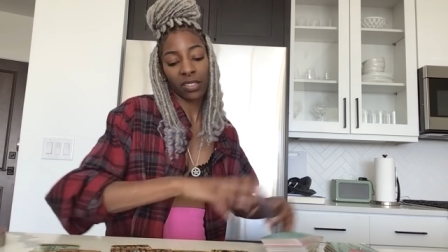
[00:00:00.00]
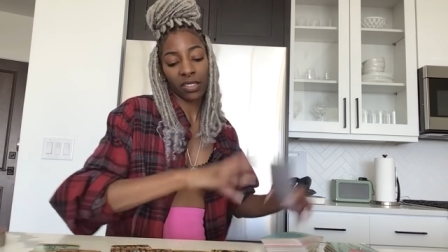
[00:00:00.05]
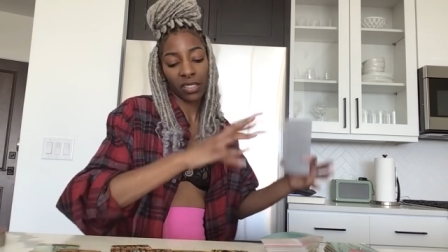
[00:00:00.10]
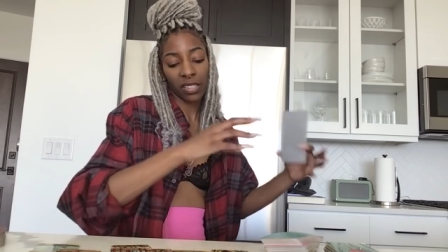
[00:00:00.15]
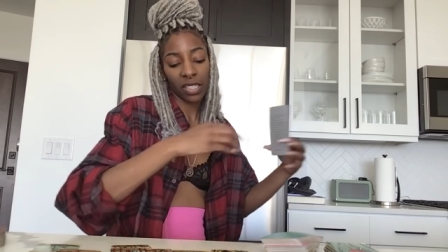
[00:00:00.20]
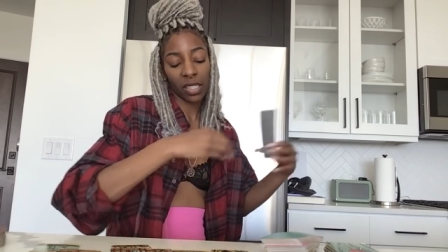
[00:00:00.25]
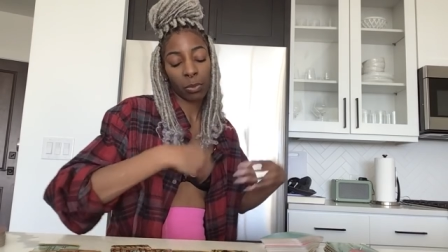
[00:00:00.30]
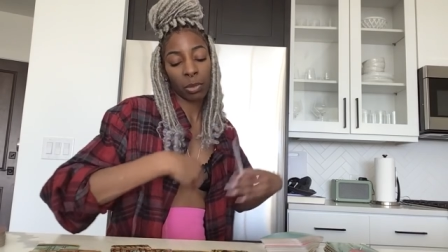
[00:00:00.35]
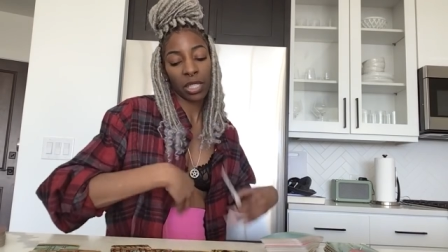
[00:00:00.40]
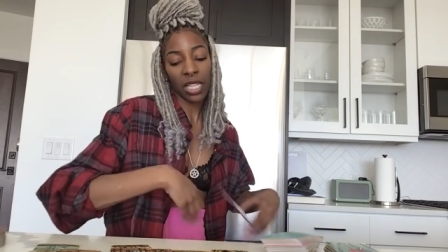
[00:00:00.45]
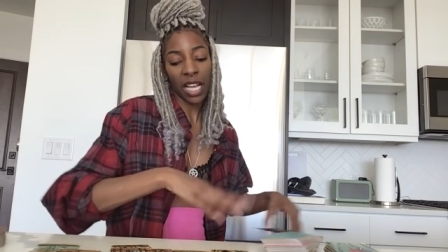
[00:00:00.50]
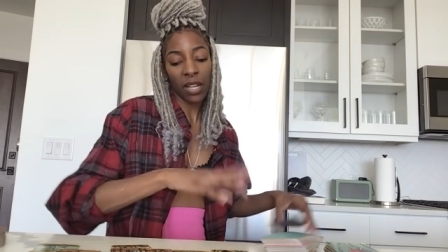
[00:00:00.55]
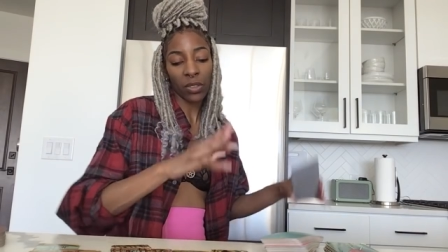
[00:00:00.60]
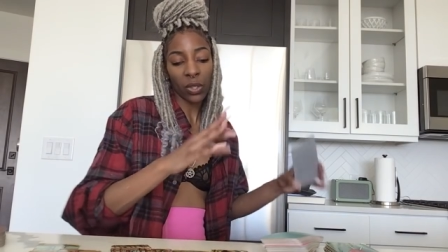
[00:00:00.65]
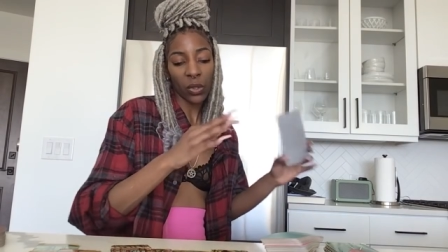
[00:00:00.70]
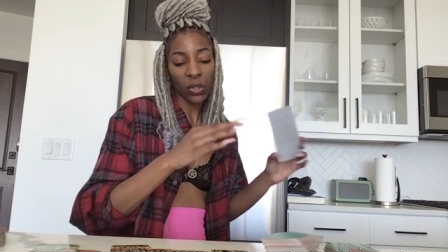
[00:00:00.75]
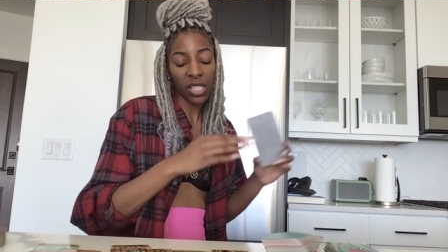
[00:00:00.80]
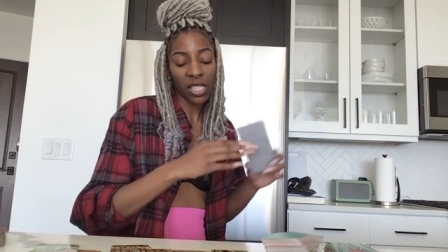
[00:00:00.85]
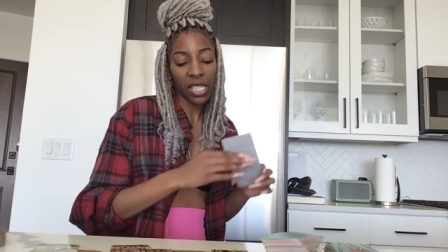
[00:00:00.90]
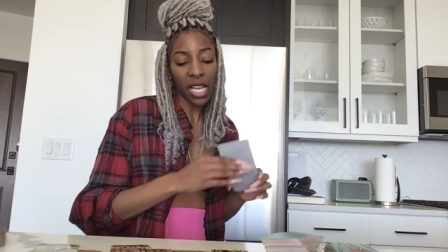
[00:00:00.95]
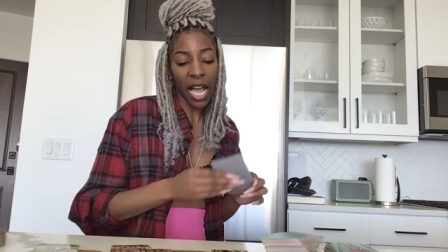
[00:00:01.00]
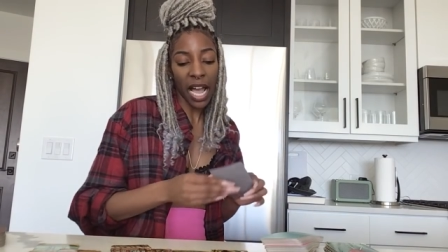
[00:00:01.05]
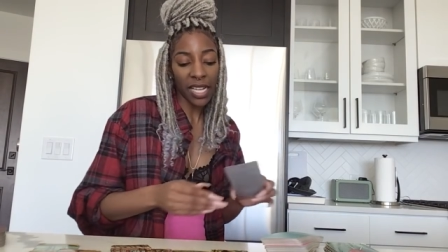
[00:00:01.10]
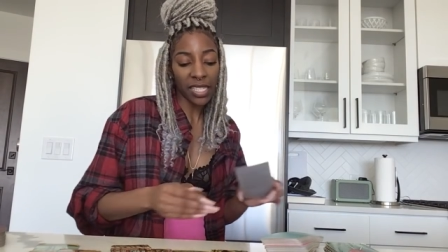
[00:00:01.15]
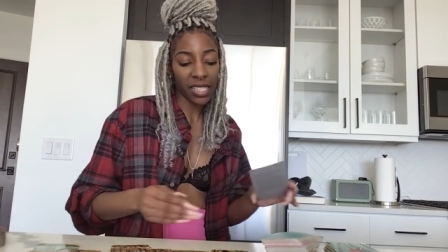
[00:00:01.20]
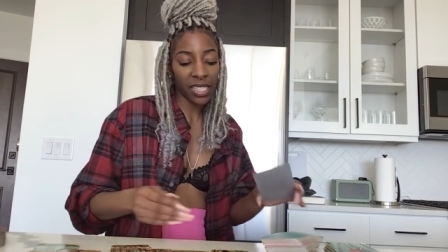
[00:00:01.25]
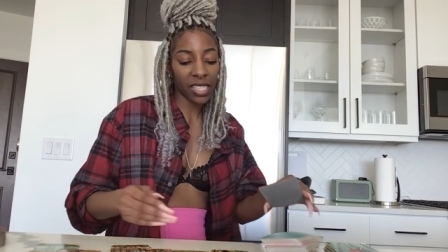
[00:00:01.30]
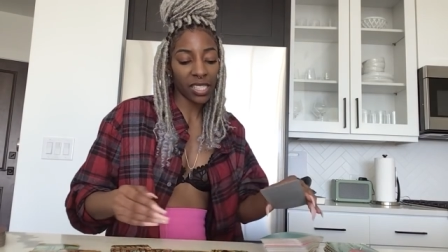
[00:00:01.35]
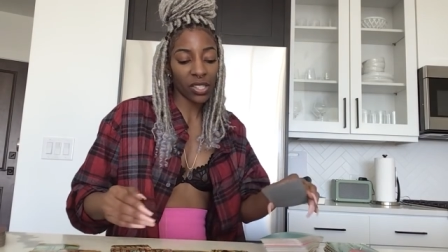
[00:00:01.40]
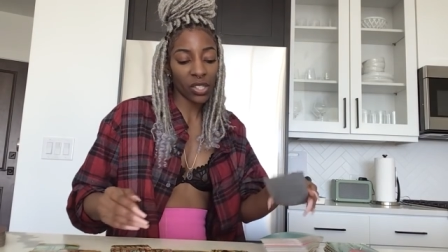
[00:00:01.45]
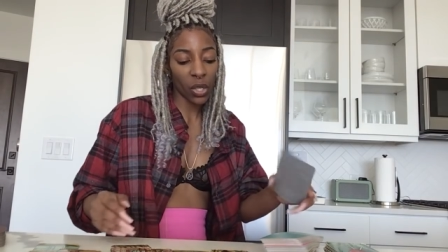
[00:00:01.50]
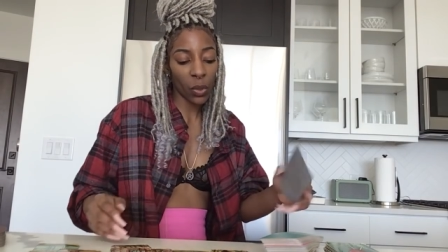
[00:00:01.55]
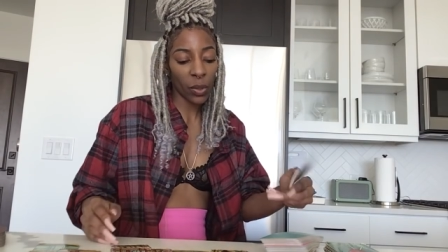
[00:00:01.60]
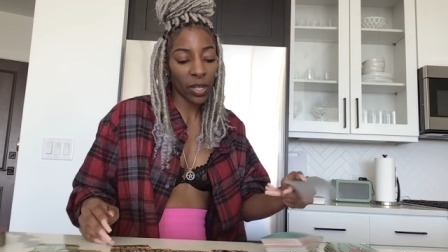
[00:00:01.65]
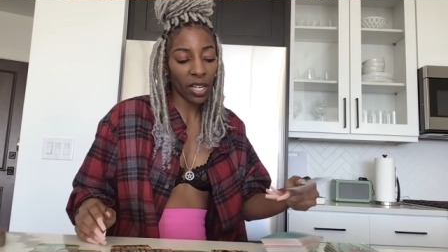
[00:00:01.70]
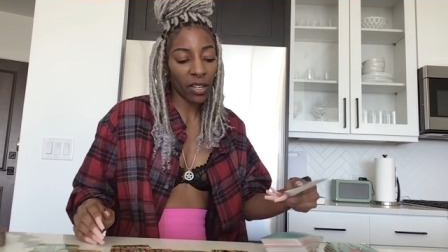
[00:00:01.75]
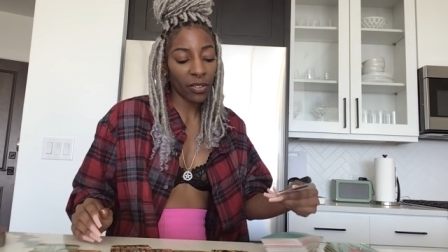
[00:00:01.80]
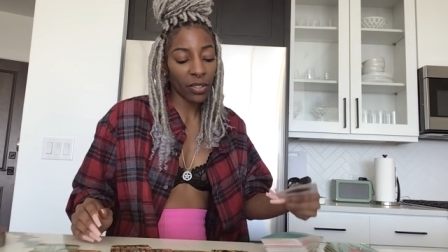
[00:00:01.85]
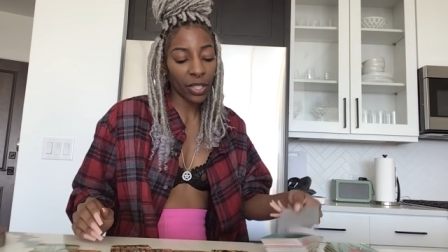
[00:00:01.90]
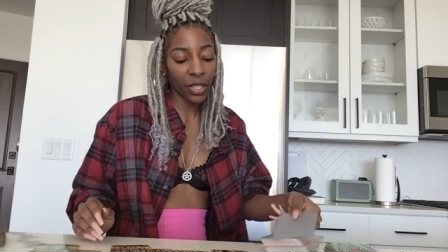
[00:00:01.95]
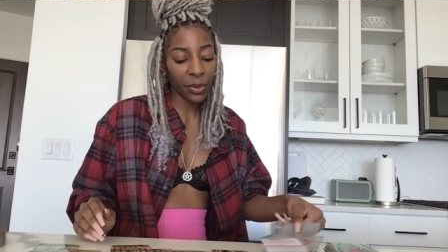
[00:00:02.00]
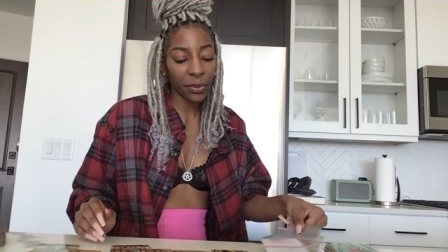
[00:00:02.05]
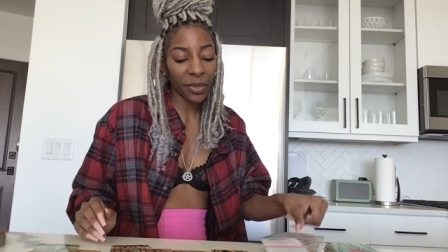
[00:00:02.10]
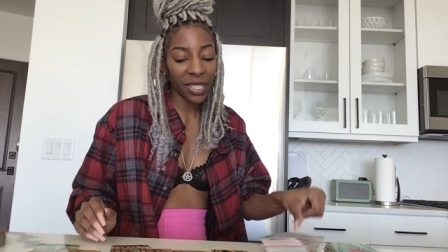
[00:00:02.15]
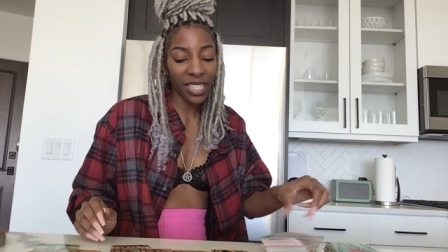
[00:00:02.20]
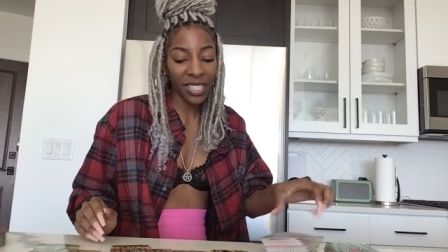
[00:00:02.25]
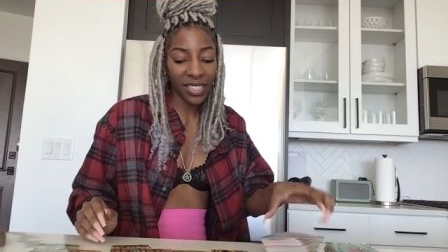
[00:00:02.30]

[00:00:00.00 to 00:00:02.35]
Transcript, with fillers: spill out those toxins or whatever.